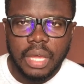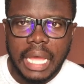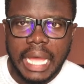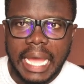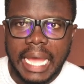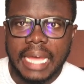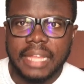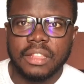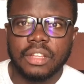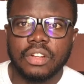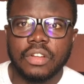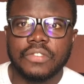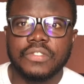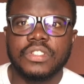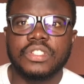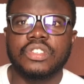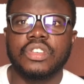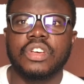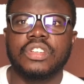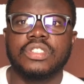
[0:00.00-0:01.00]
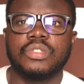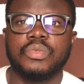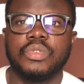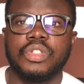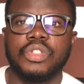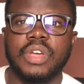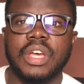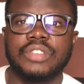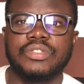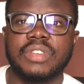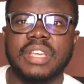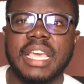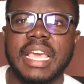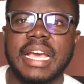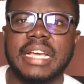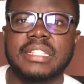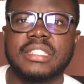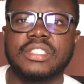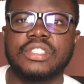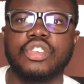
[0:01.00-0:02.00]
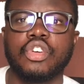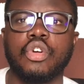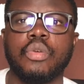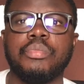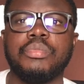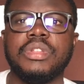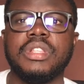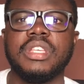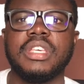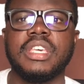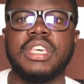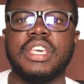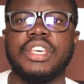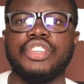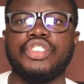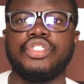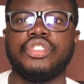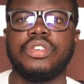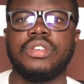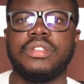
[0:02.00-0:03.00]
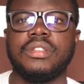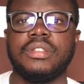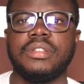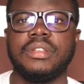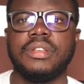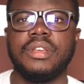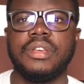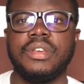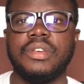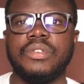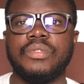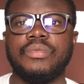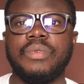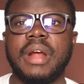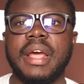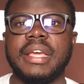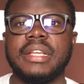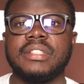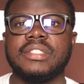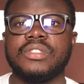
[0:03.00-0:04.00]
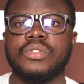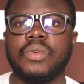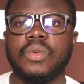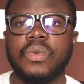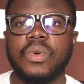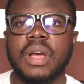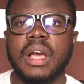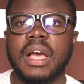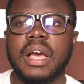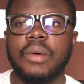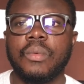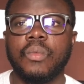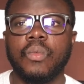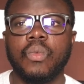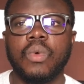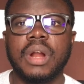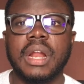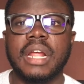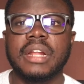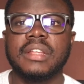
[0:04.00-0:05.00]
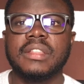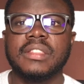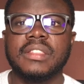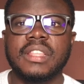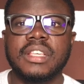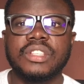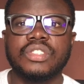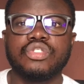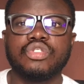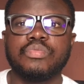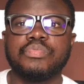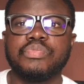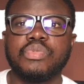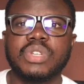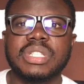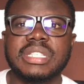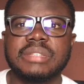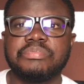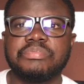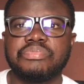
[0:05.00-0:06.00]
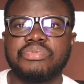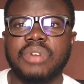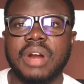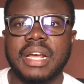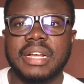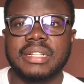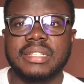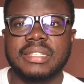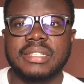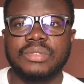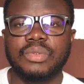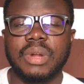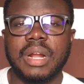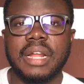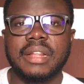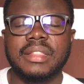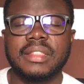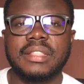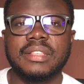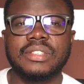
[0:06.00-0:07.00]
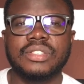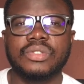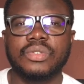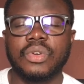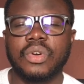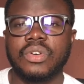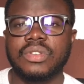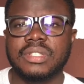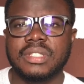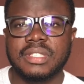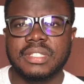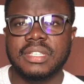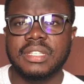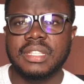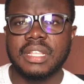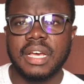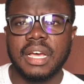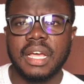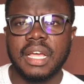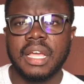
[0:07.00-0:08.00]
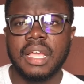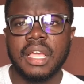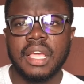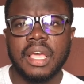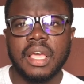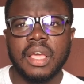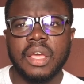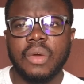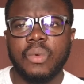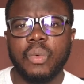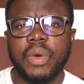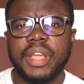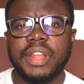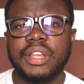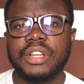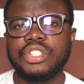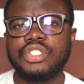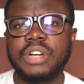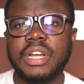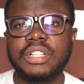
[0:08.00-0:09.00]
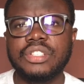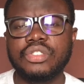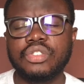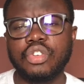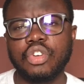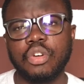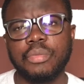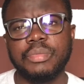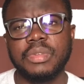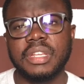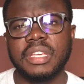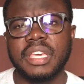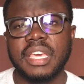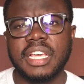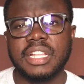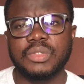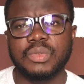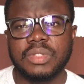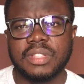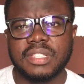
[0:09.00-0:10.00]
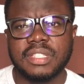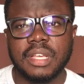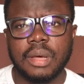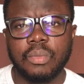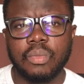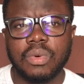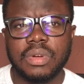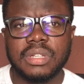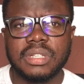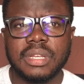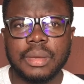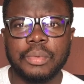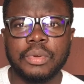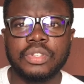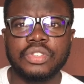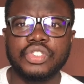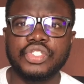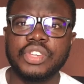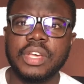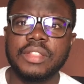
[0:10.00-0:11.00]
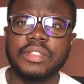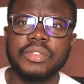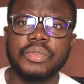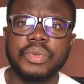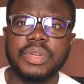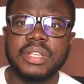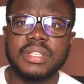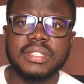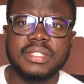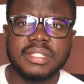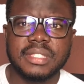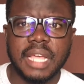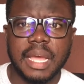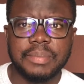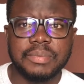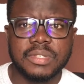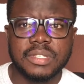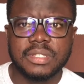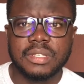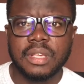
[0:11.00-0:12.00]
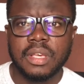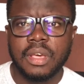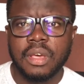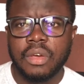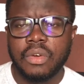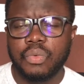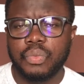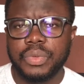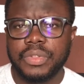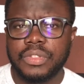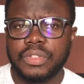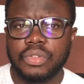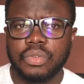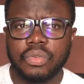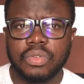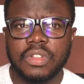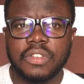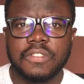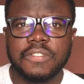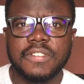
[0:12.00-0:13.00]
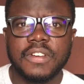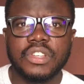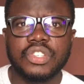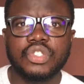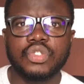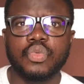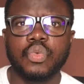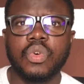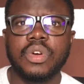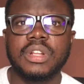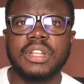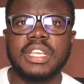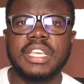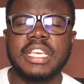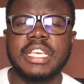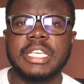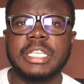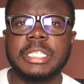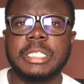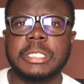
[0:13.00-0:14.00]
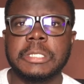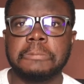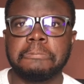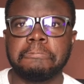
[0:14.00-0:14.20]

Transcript: I thought of discussing with you as regards communication, right? So what are the things to put in practice? What are the things to consider when you're trying to communicate with someone? So I'm going to share three steps with you. The first one is